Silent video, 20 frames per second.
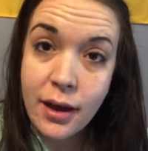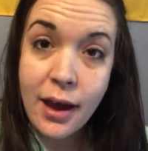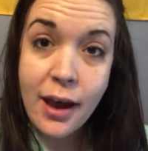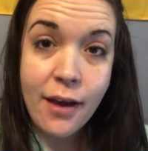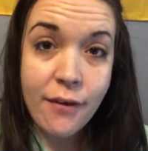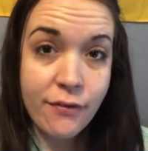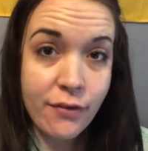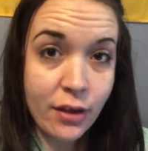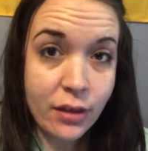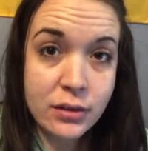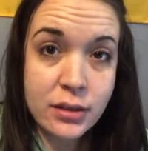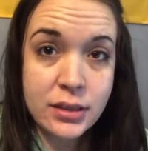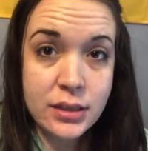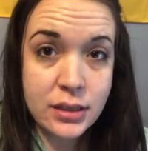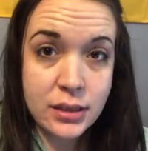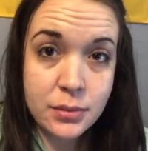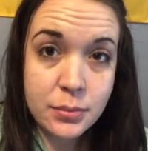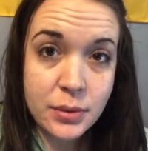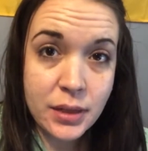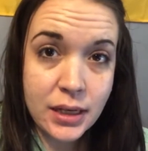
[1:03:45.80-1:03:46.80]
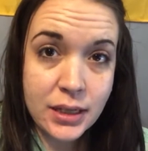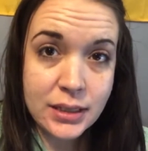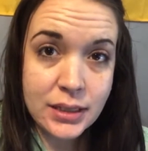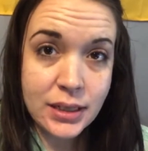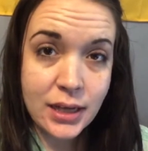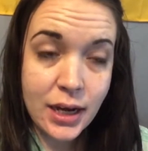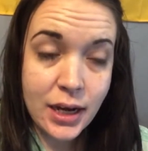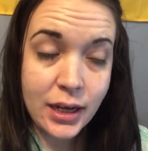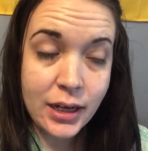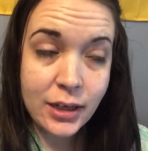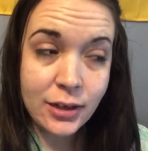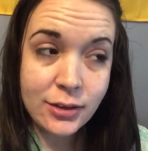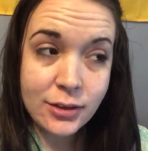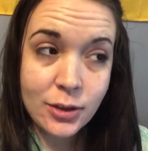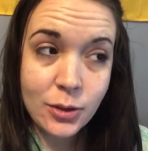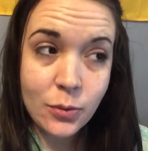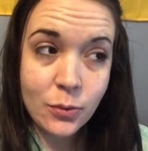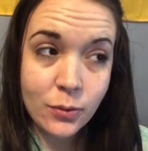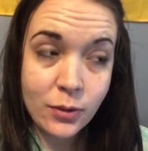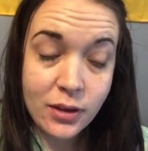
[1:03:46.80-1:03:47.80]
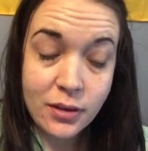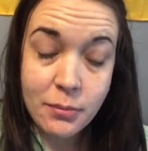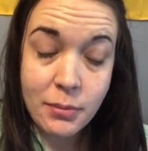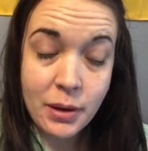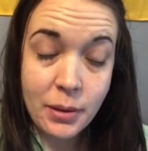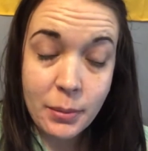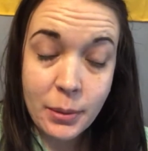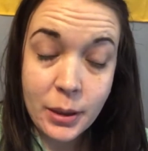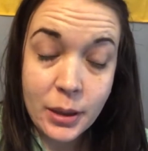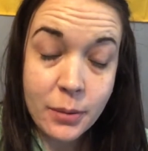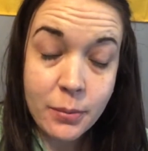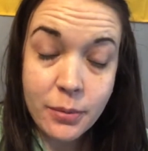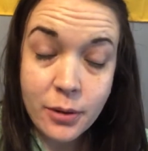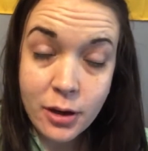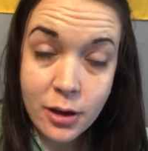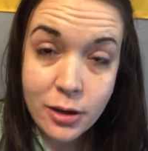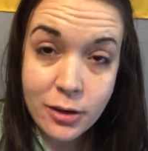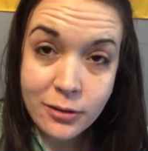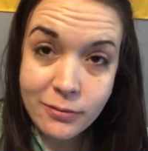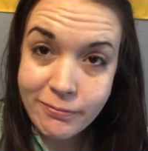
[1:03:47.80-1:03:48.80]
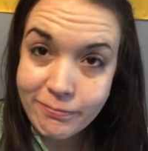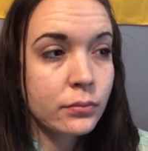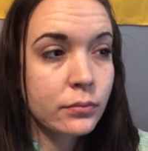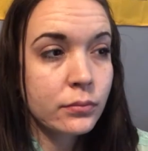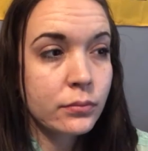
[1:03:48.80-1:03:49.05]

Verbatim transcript: I fell asleep last night with my makeup on.